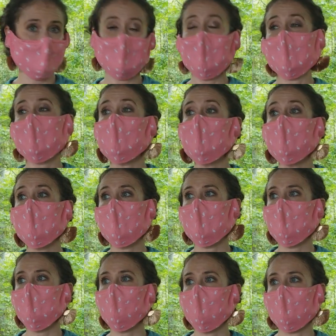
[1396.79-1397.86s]
and they will help
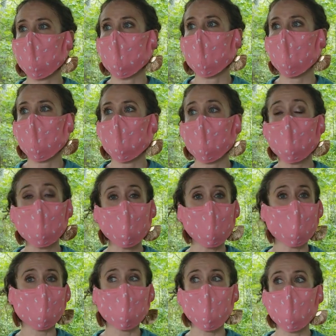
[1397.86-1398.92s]
you to find a local
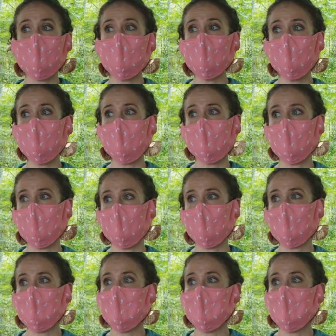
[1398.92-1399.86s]
rehabilitator